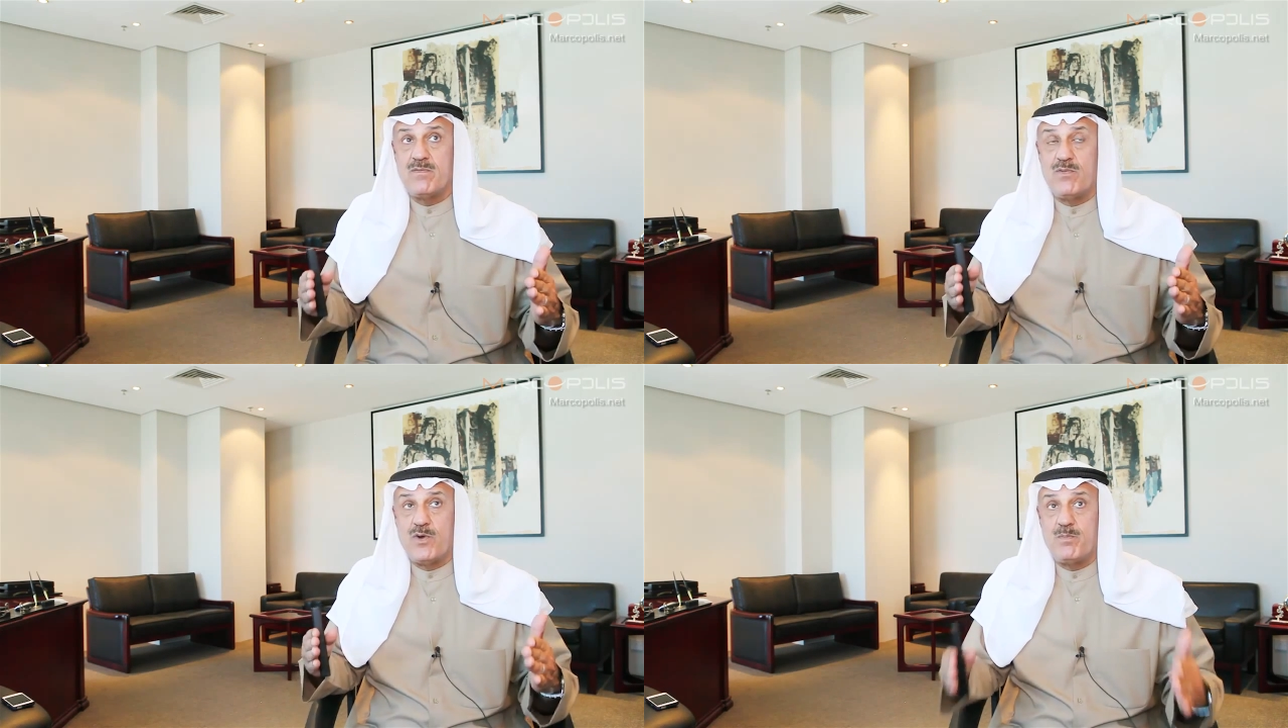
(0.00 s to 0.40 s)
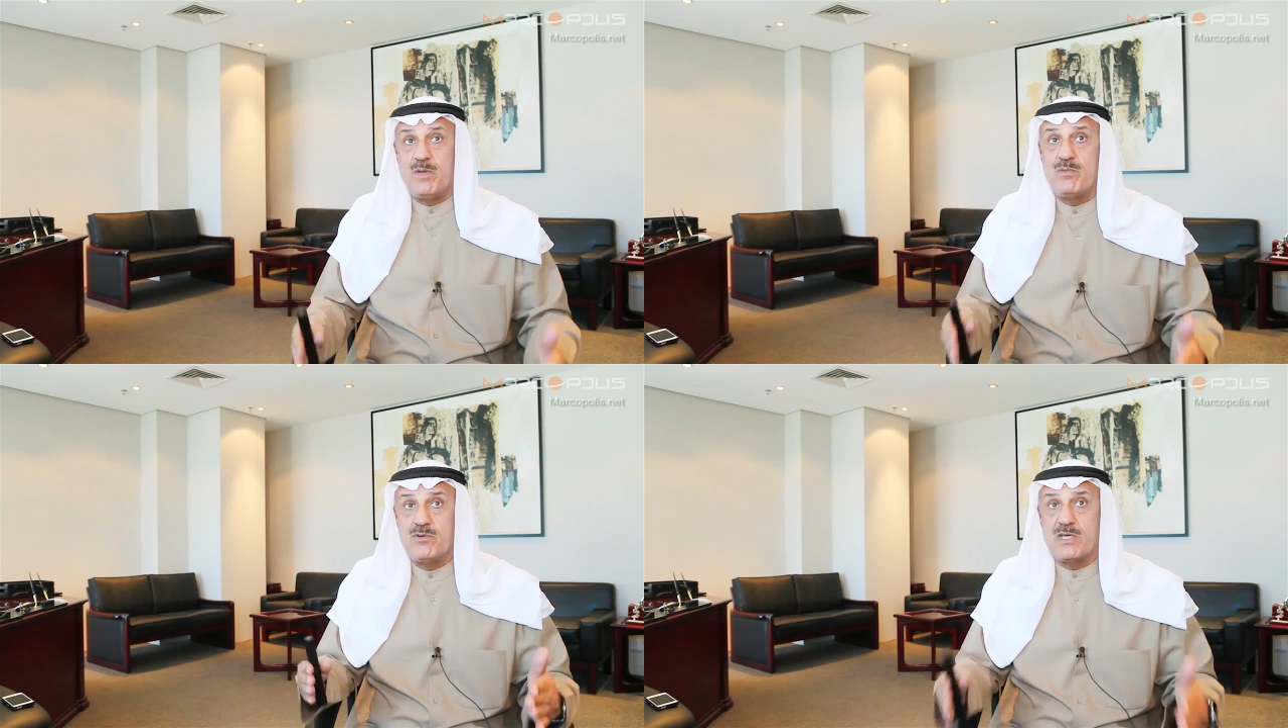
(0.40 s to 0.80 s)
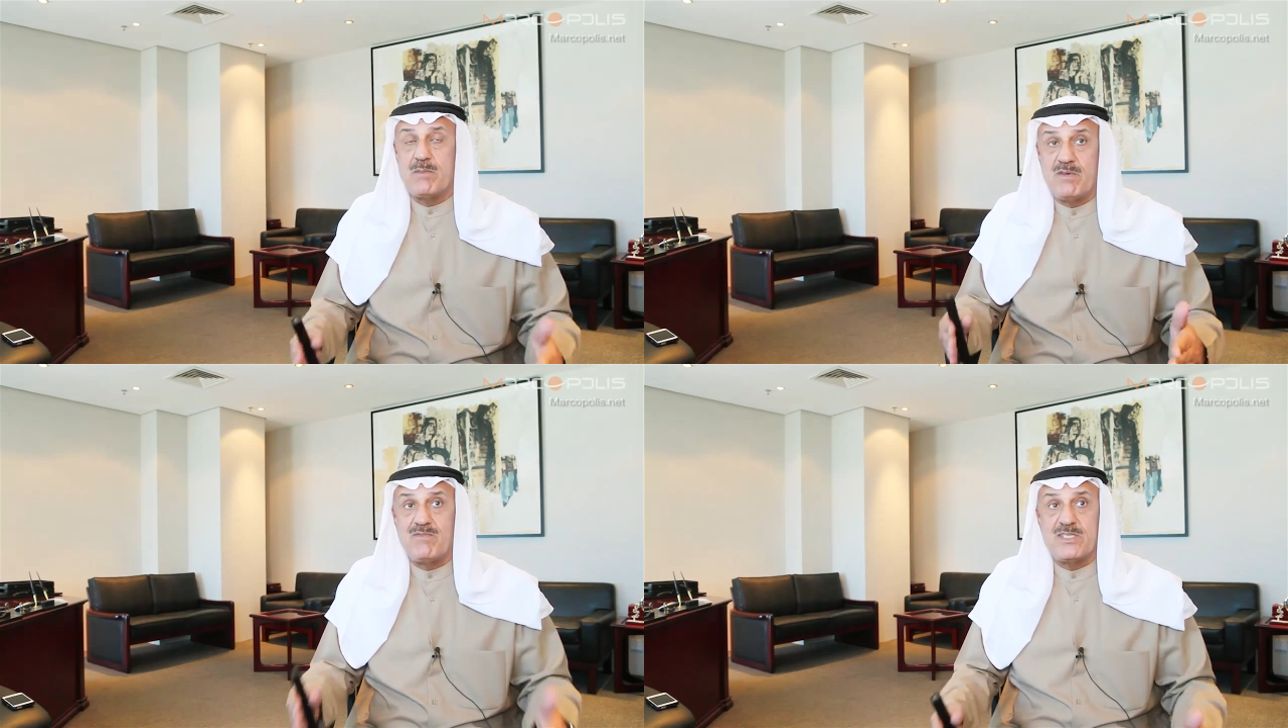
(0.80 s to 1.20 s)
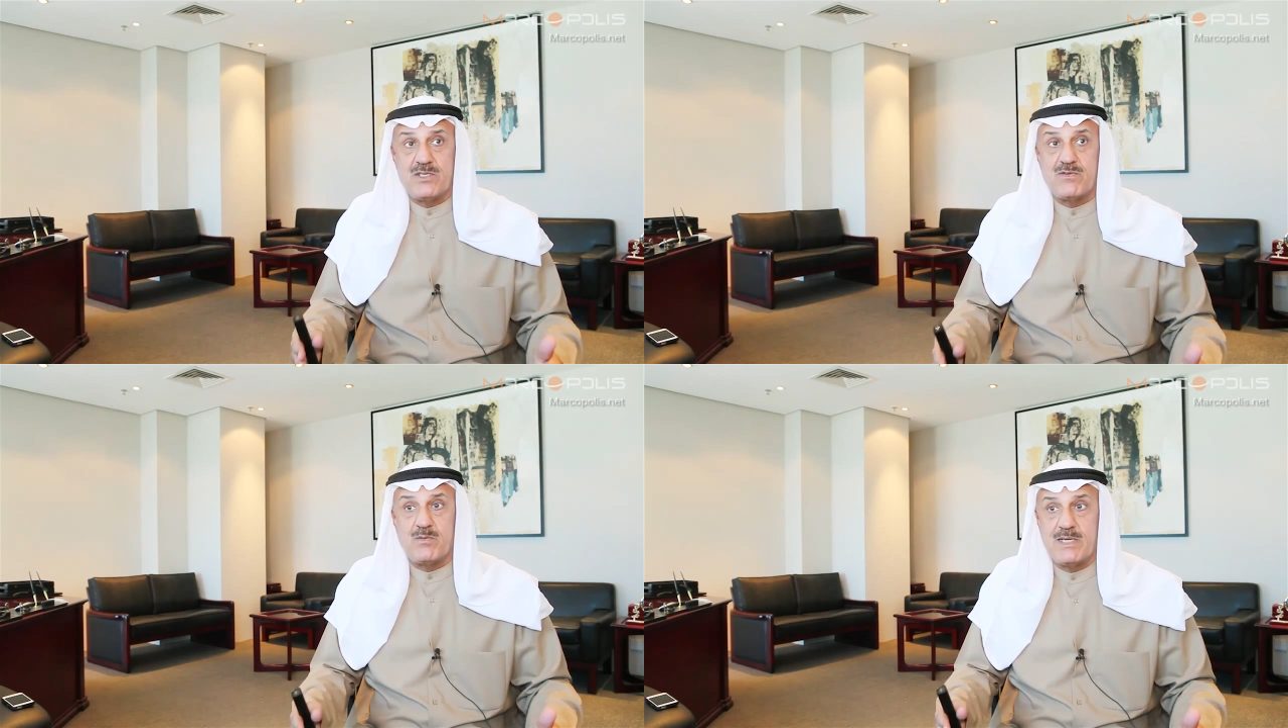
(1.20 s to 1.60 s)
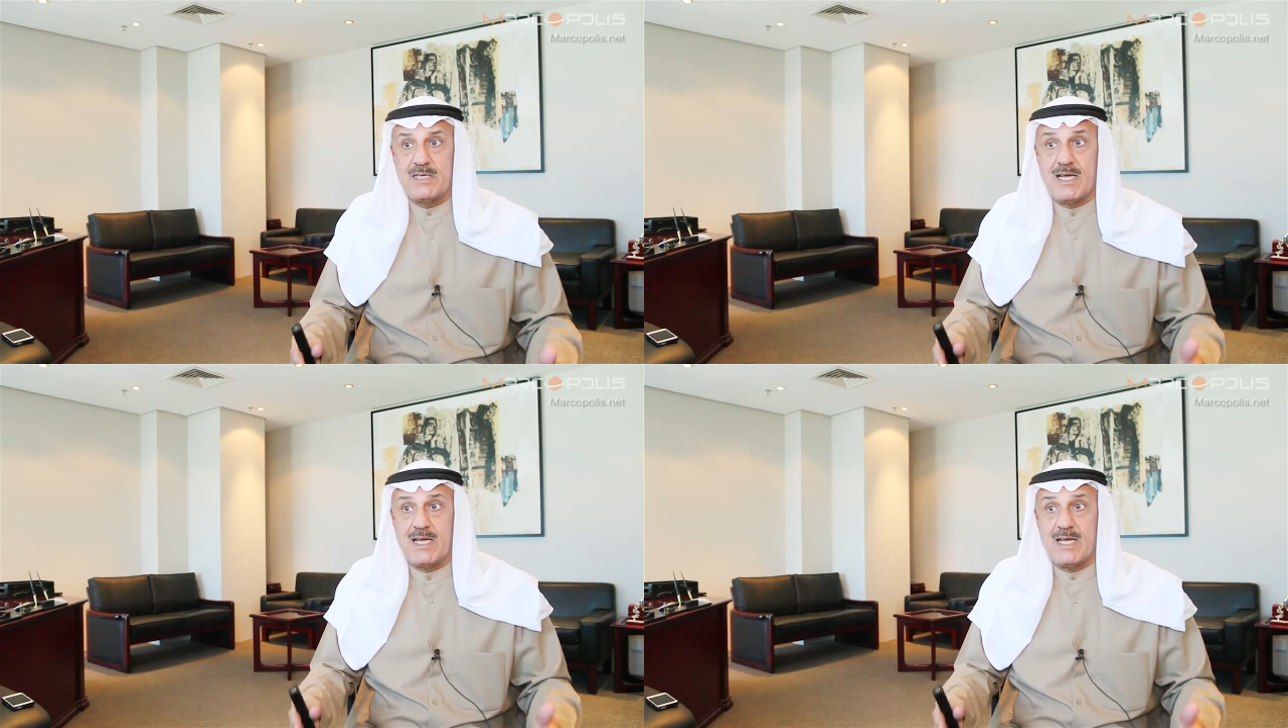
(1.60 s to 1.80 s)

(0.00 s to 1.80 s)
for people to come invest in Kuwait.